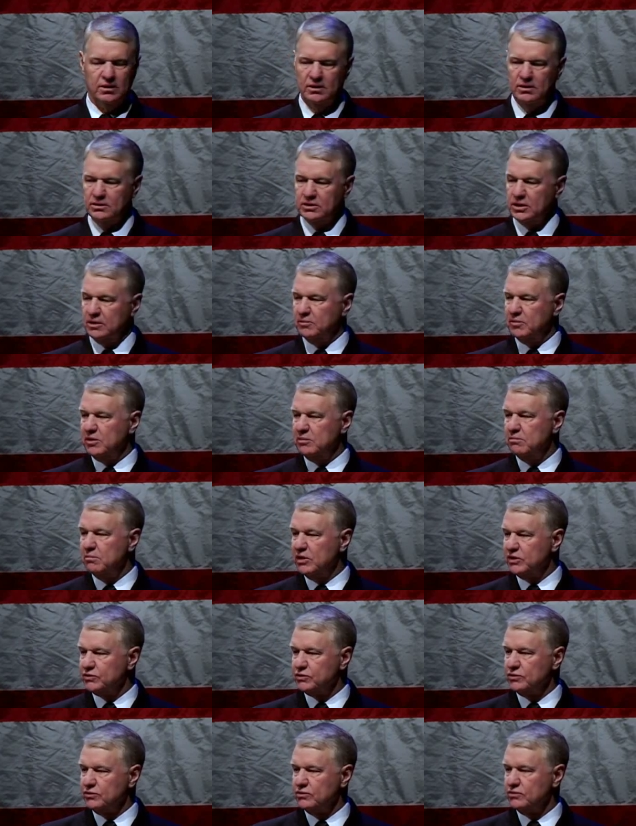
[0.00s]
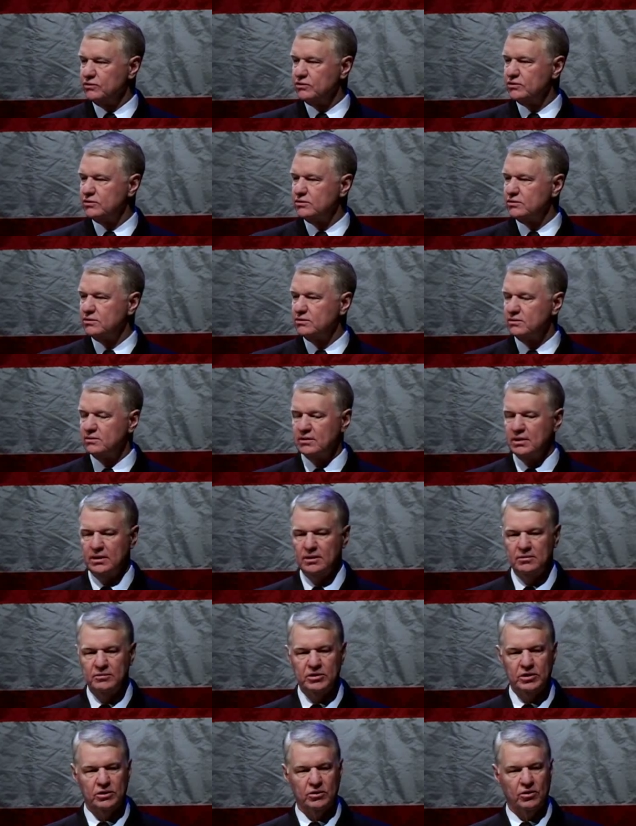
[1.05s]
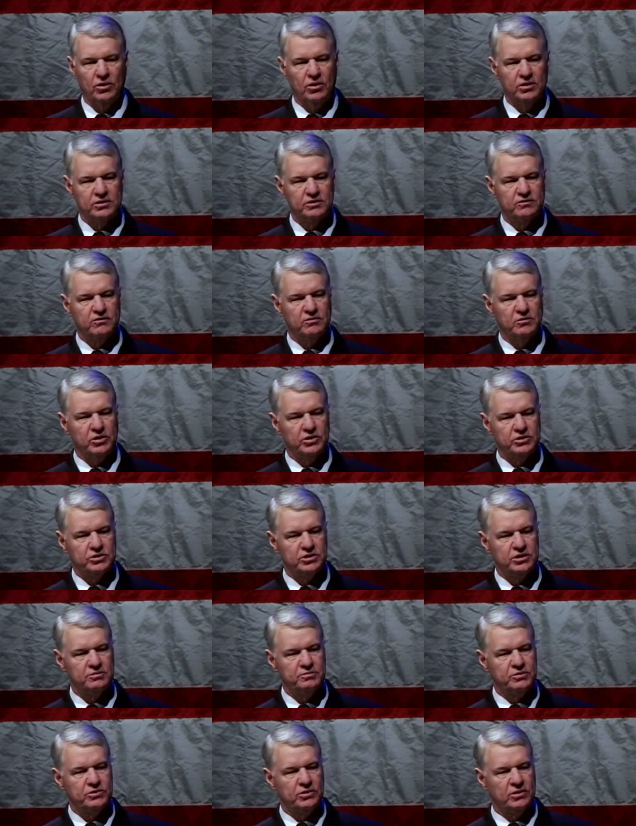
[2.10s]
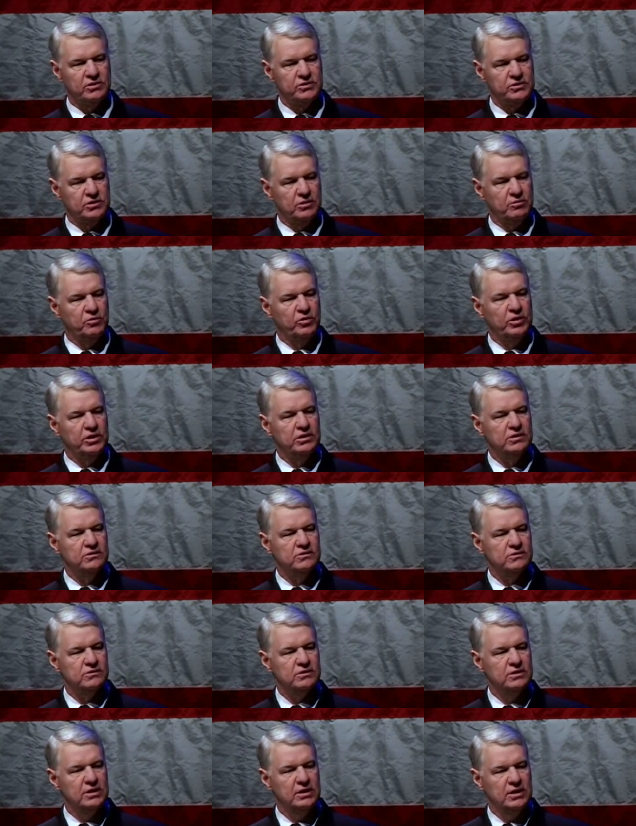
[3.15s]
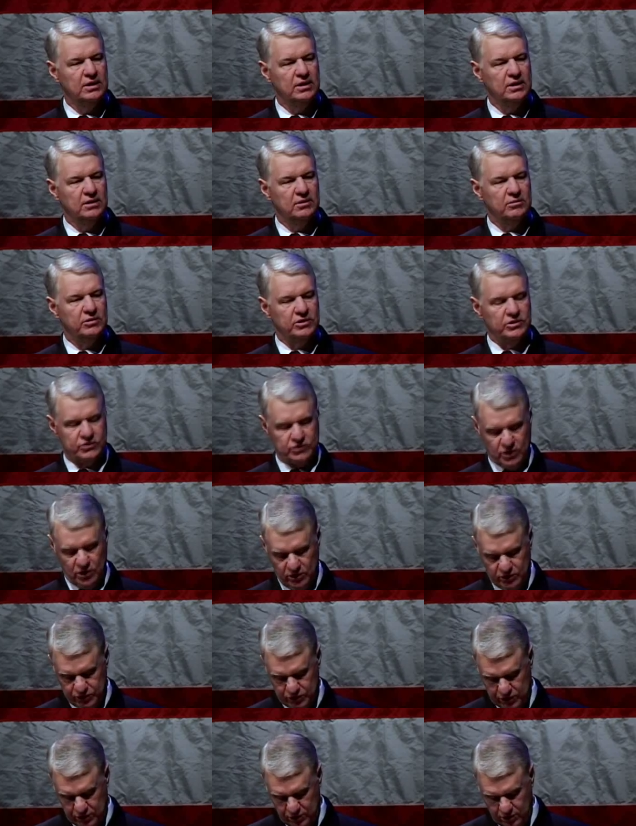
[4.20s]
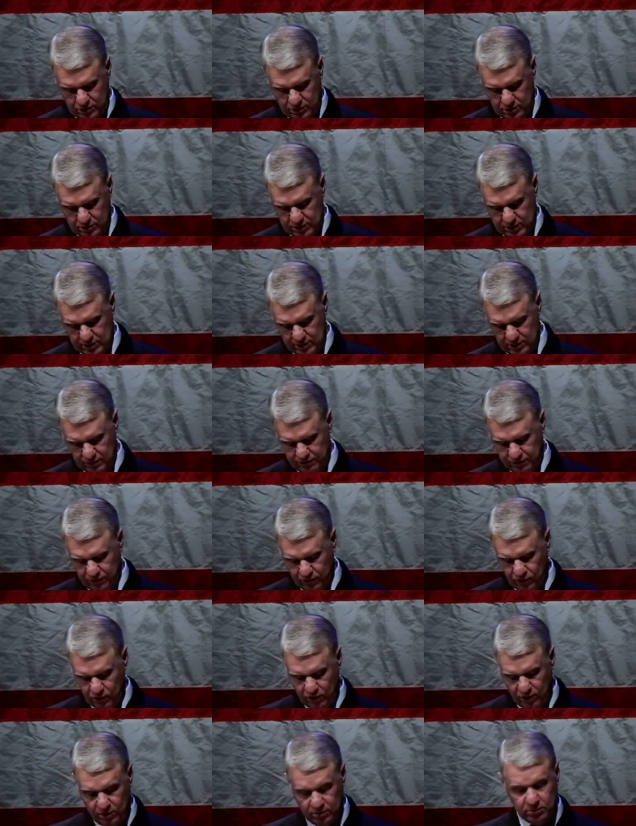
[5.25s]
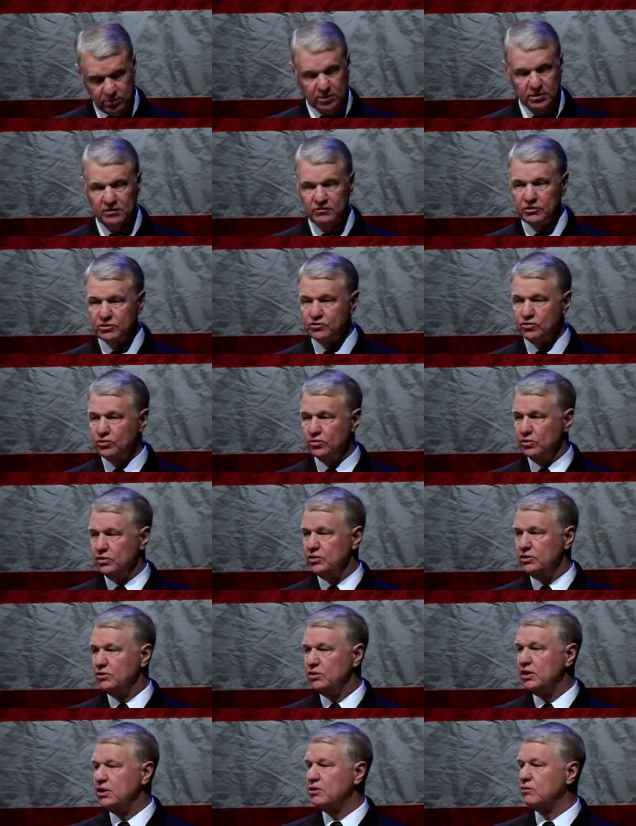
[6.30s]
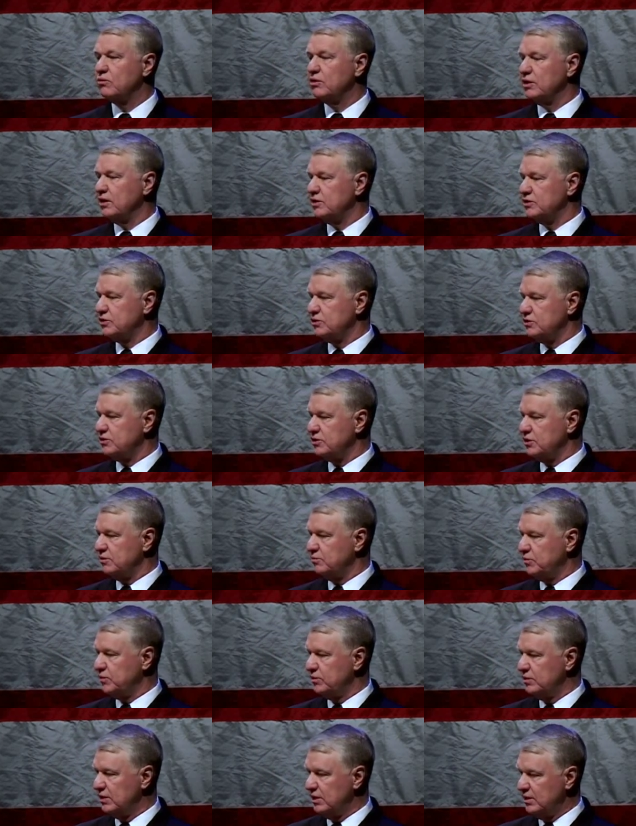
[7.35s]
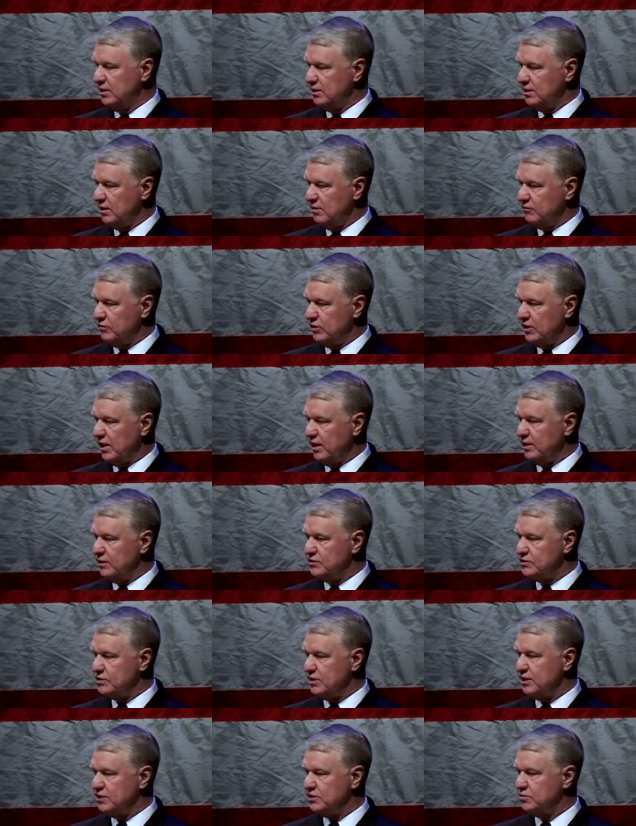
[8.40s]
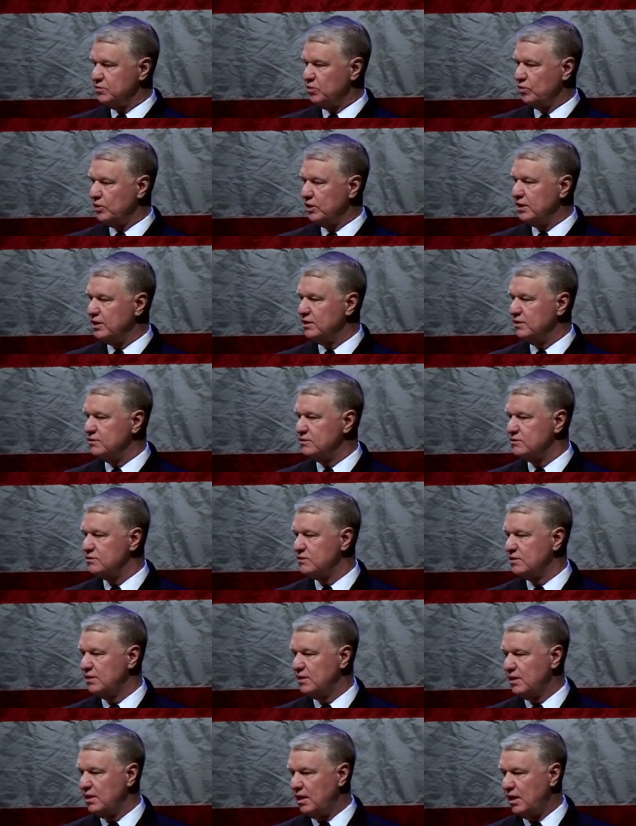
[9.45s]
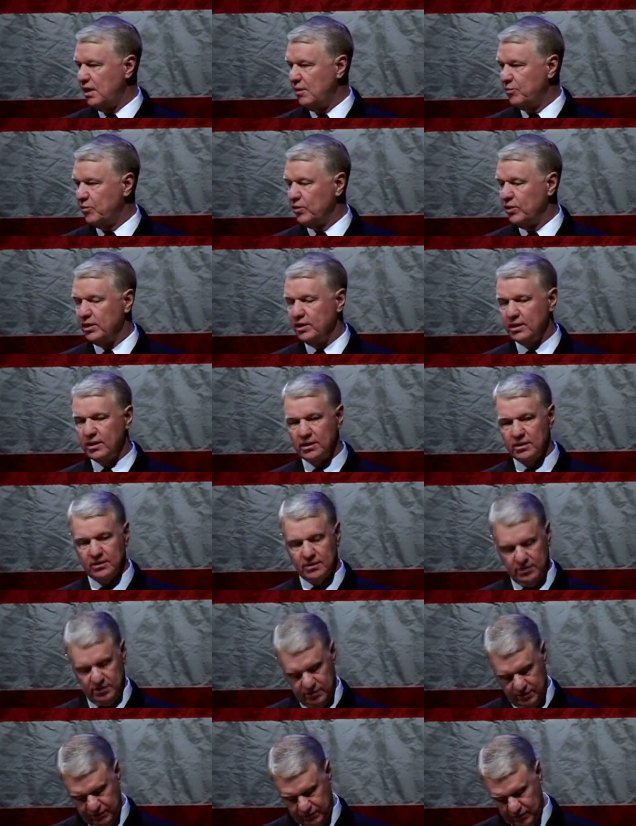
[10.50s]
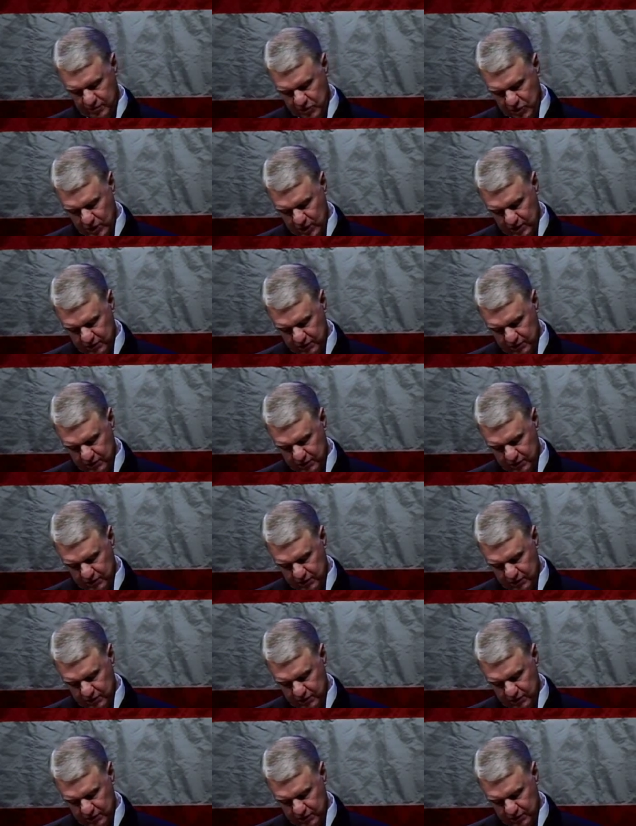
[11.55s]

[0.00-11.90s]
It can be missiles being launched from our ships and our submarines, but it's also in the form of a truly unique relationship of United States Marines operating from our